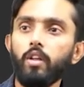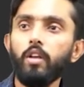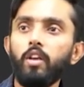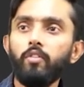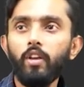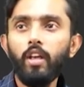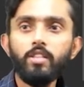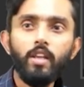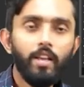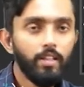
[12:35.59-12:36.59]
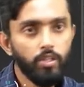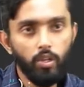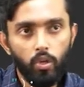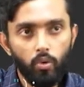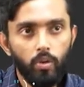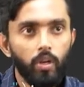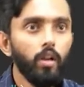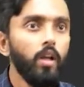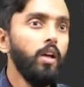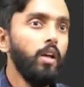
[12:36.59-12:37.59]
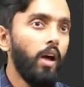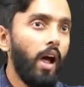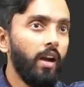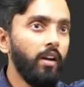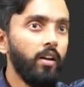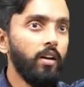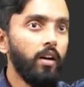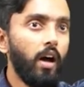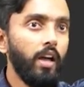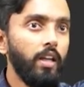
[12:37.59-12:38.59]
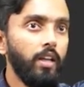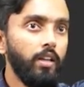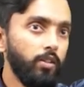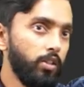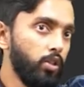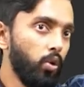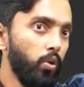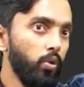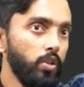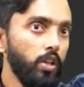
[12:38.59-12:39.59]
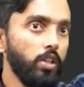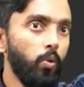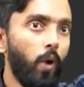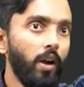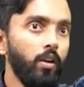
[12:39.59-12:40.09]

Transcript: If in case I execute it and uh, I show you, see, see 1,